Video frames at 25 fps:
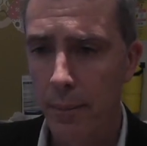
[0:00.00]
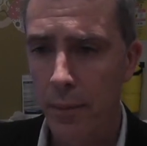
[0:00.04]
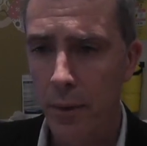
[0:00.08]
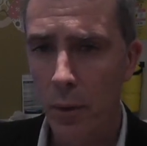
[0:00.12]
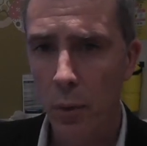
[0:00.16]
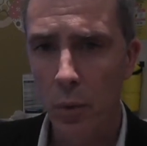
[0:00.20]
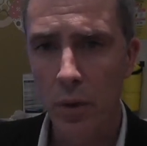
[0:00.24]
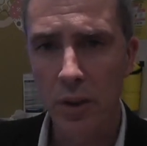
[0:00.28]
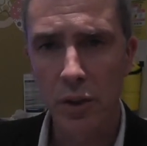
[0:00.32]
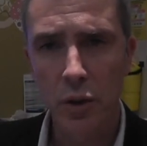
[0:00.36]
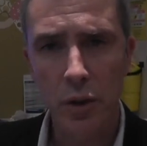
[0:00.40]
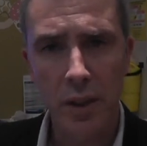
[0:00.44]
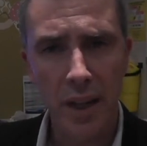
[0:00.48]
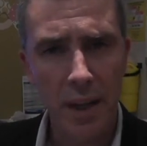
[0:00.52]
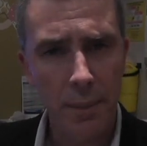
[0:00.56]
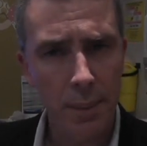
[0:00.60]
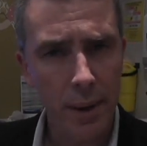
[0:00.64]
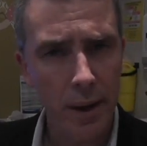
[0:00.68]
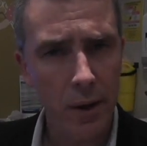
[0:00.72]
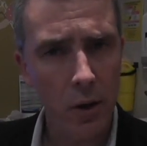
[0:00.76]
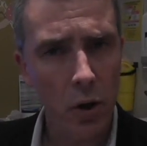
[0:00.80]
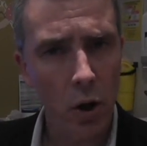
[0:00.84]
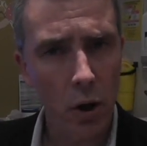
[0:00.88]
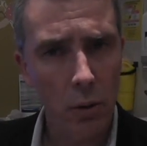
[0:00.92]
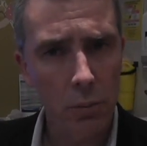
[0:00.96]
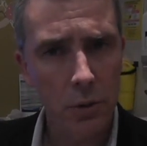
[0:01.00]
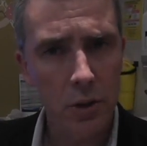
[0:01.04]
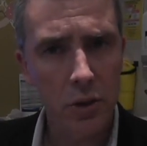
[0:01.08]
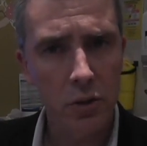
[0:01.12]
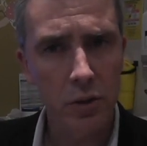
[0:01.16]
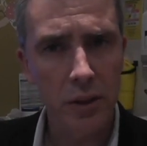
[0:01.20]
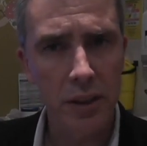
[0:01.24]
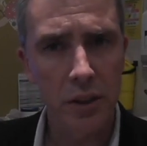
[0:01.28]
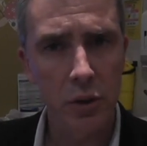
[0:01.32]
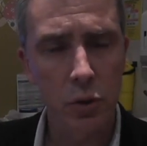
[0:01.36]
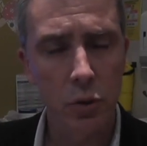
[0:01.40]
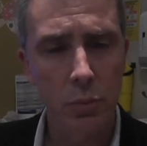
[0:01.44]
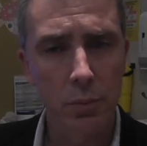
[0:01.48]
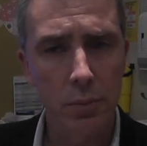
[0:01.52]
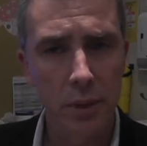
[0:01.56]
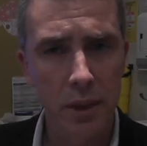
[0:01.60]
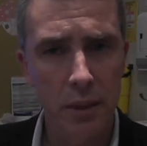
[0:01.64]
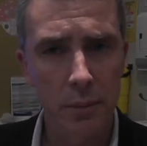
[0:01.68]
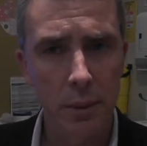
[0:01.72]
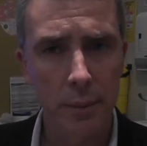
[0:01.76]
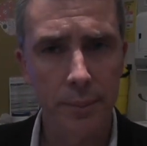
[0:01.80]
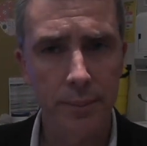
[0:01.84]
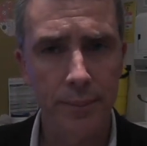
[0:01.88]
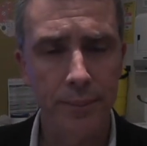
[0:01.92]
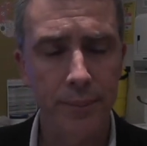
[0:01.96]
We should keep our commentary to a
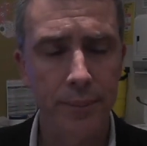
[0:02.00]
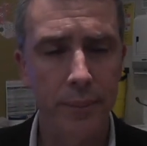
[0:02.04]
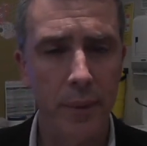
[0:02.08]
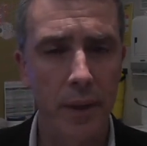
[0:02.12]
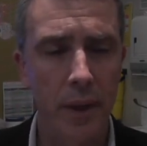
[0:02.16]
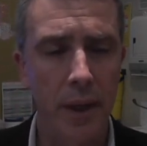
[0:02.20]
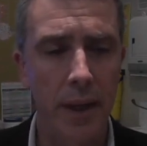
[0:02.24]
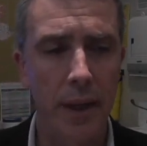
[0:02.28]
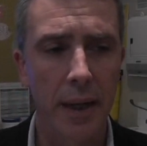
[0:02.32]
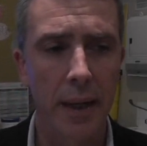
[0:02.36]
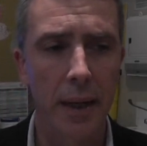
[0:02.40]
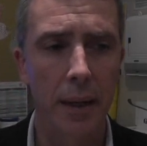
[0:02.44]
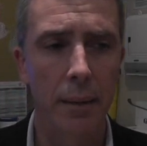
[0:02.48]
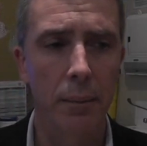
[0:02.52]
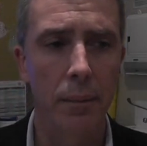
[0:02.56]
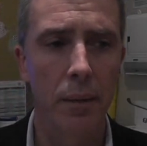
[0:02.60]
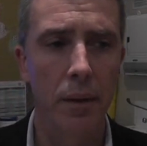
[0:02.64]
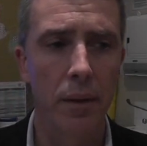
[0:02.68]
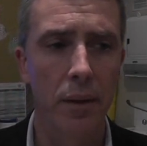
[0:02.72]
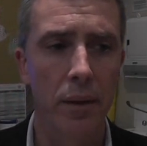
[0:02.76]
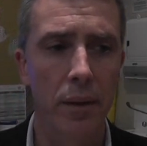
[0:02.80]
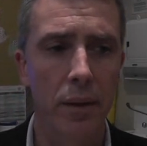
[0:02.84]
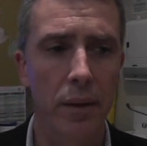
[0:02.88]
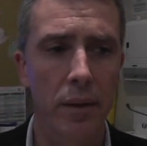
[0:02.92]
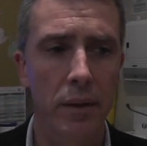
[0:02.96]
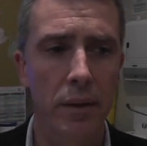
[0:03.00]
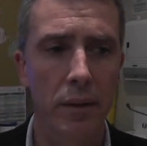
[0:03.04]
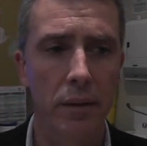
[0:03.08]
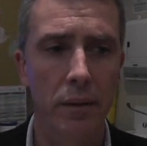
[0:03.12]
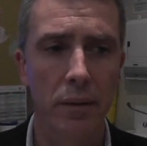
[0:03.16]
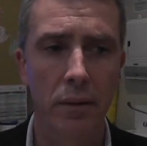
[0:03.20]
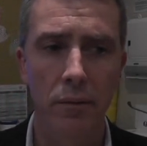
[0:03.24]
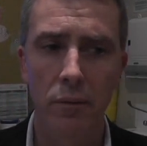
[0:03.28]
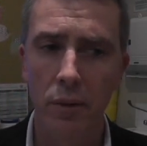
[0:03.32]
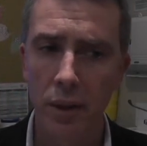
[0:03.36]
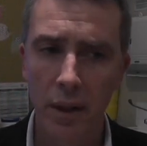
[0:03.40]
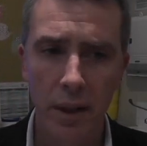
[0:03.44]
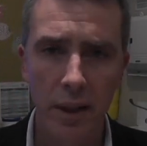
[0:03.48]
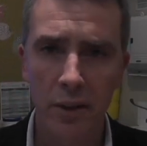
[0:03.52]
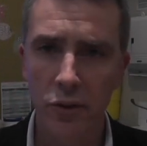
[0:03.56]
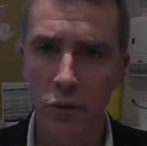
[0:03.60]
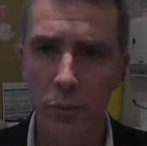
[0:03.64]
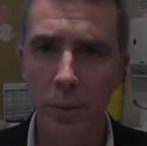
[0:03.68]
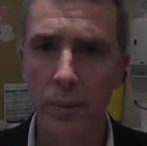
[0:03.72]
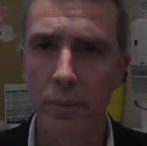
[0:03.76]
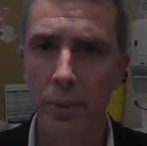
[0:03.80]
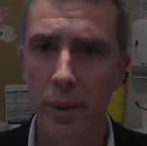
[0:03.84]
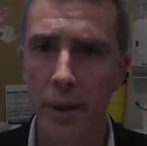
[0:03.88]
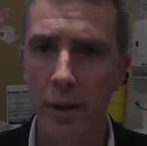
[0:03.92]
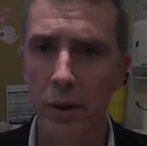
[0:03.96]
minimum, that really it should
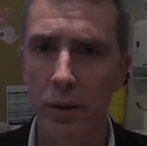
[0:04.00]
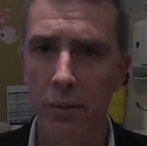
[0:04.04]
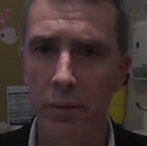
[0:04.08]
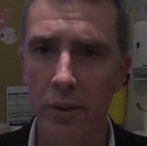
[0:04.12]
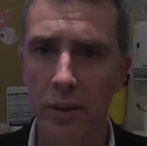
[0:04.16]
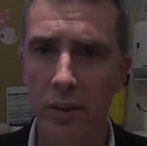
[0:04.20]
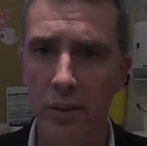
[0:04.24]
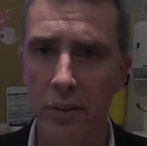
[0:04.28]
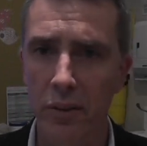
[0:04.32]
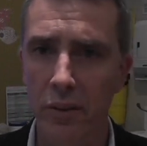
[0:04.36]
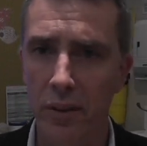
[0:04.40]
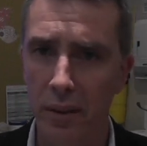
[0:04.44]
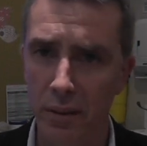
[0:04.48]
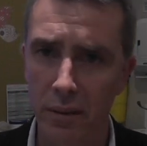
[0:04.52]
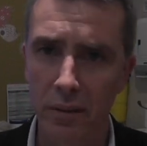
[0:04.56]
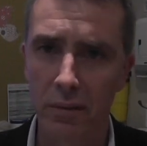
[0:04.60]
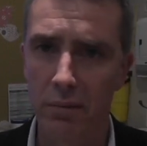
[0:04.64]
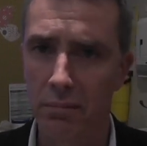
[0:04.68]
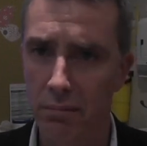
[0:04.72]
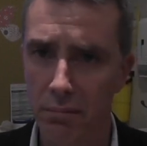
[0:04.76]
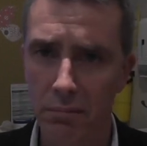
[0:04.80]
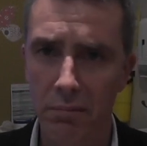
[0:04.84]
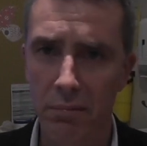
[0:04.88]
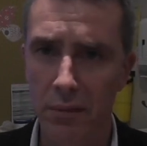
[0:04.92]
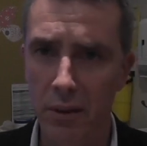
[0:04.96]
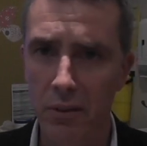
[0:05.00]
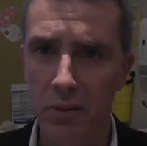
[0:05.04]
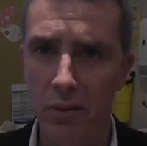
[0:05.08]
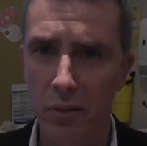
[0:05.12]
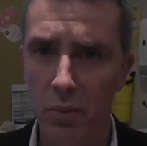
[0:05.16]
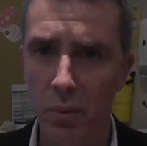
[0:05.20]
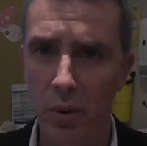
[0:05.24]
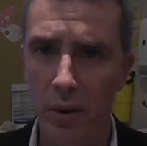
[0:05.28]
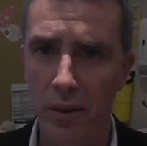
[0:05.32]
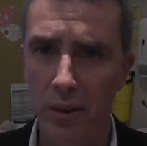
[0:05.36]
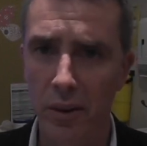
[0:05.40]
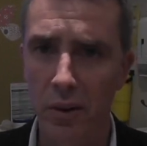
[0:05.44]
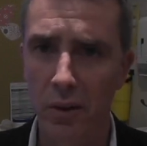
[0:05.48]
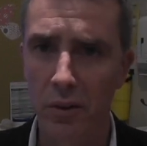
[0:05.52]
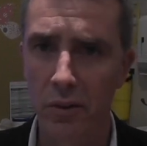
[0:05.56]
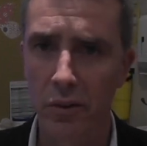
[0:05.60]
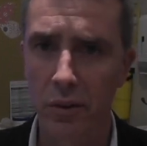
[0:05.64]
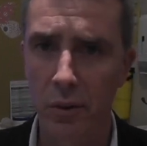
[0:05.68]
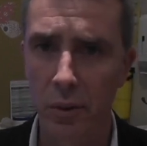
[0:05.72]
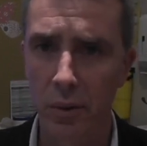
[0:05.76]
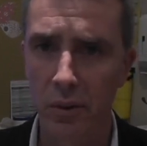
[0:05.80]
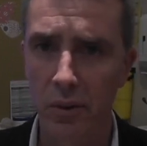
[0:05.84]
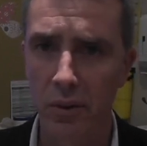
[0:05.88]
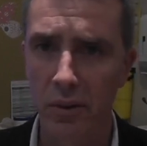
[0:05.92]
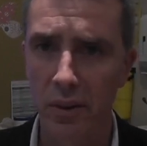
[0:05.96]
be pretty obvious that this is why the
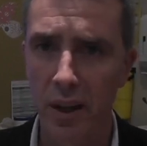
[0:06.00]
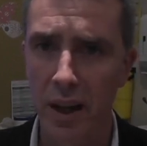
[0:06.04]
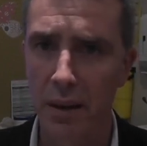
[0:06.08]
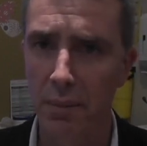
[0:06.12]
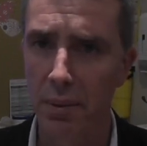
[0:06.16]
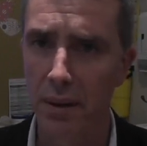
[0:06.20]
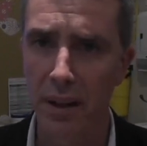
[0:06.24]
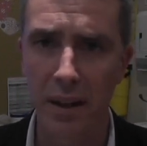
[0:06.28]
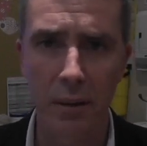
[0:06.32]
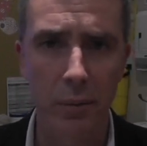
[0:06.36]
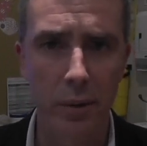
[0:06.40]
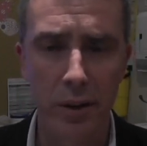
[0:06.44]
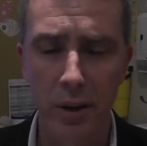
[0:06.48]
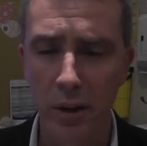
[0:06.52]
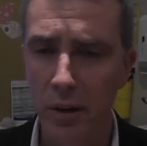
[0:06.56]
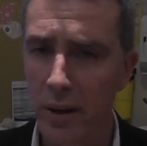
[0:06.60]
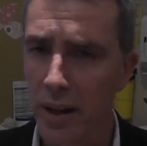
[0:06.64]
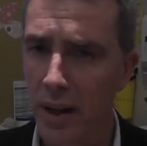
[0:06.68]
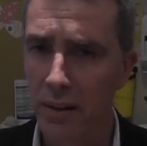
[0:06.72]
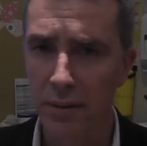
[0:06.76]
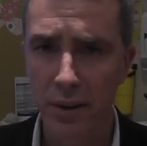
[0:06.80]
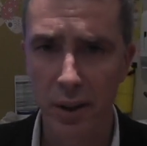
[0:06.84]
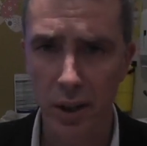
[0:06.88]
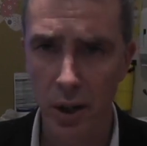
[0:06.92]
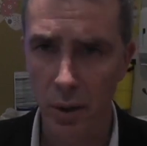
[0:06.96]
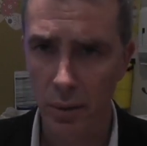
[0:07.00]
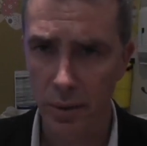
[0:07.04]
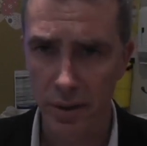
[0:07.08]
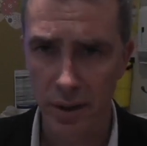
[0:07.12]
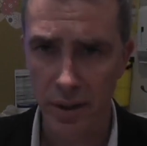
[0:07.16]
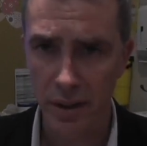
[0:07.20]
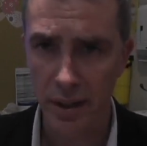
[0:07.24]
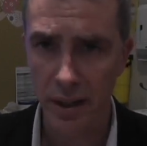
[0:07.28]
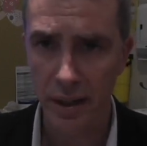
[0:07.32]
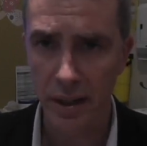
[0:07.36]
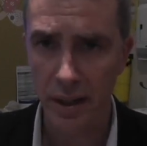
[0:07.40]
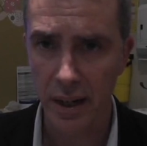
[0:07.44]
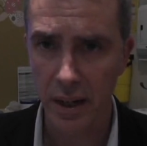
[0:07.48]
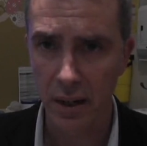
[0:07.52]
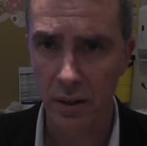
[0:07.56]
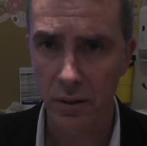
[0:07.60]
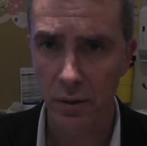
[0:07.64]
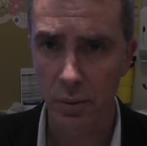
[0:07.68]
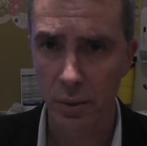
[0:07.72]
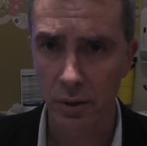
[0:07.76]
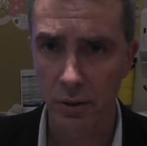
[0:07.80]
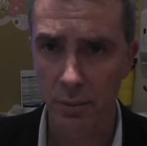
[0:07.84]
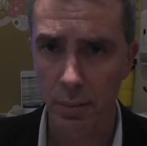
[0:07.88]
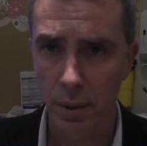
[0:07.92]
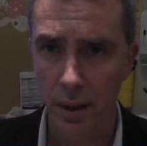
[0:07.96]
consequence is happening, and we don't have to go into detail to
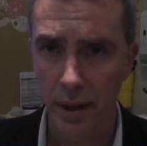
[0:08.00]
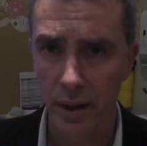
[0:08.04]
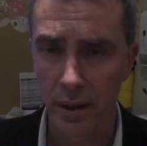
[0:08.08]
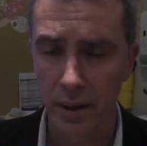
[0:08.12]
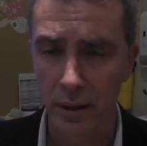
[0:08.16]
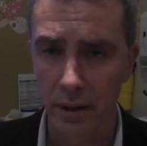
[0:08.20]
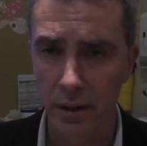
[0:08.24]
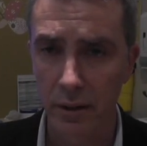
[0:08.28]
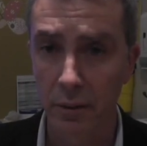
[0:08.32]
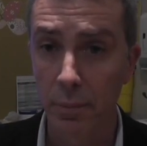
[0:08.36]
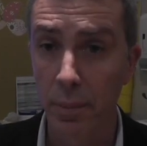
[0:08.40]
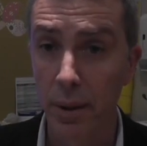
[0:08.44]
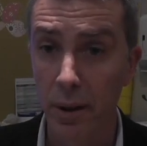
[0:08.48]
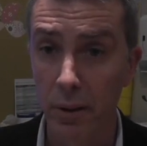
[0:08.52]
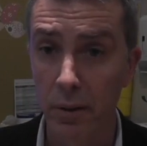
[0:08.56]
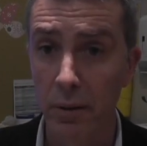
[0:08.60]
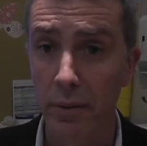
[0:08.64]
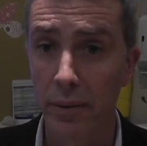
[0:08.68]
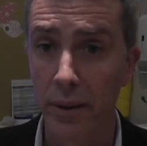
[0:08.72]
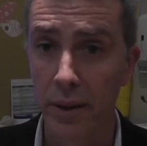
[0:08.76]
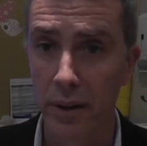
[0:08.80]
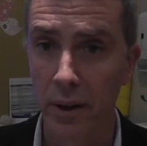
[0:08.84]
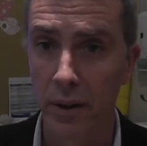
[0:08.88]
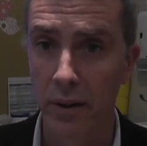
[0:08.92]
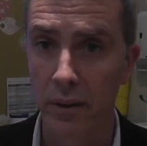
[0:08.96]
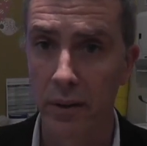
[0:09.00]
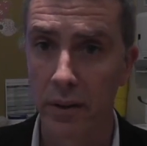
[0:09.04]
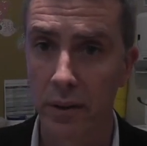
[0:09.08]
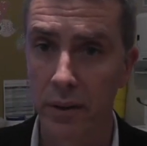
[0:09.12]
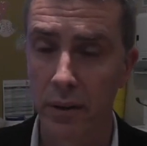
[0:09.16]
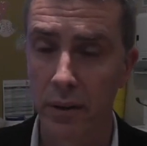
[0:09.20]
explain it. It's better if you don't.